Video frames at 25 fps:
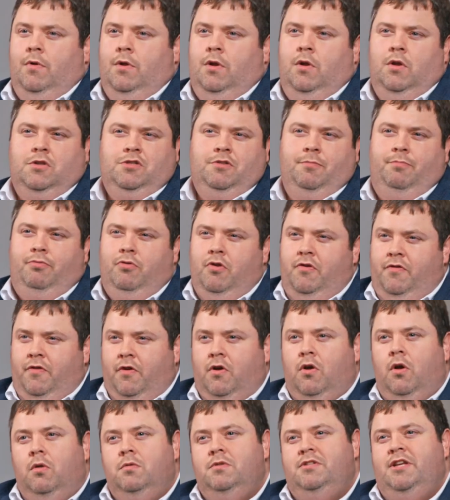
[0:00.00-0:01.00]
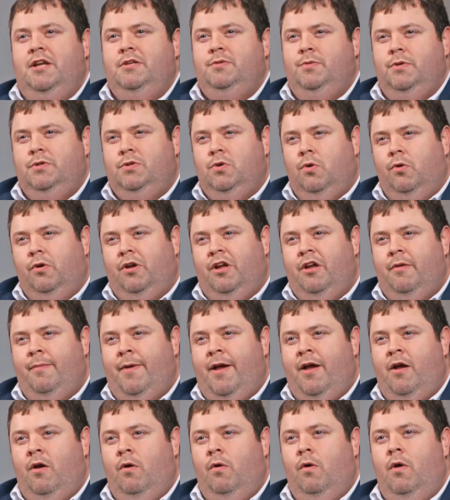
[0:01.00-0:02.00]
Lots of proof of concepts we're talking
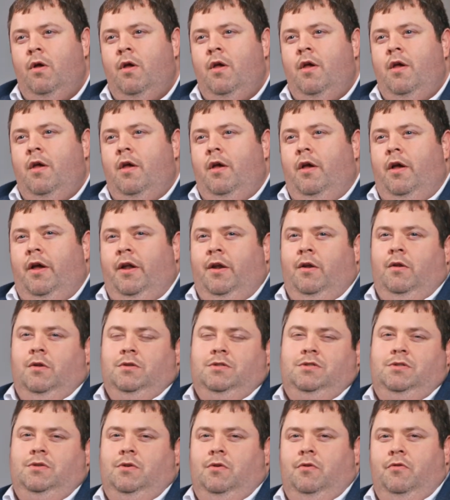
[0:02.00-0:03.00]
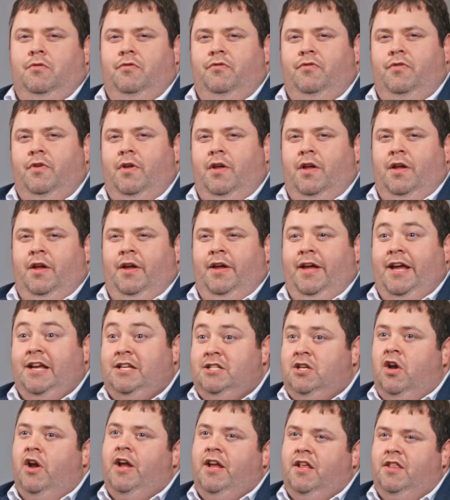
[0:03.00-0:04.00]
about and lots of
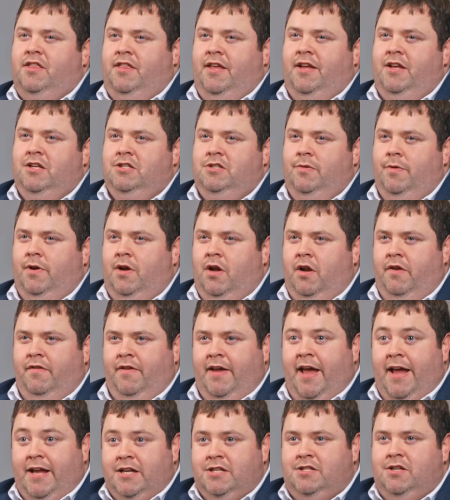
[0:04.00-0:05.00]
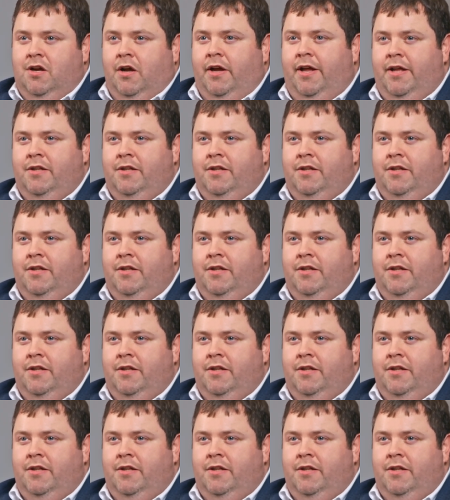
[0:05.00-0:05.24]
exciting things that we're kind of getting stuck